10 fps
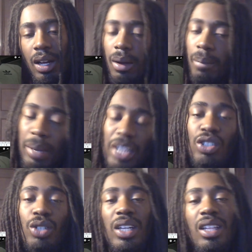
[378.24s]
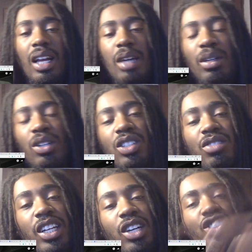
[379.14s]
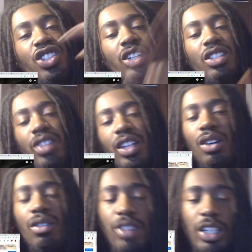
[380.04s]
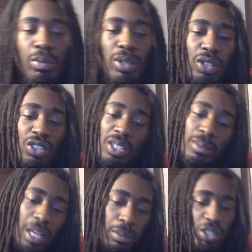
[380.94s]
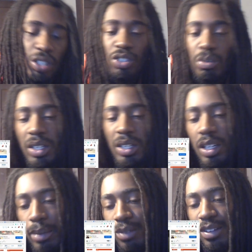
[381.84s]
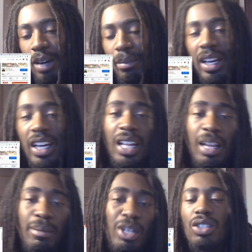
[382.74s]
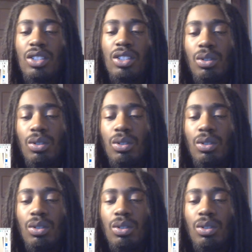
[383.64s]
Make sure you hit the like button on this video. Share this video on Facebook or some type of social media profile, man. And let me know what you want to get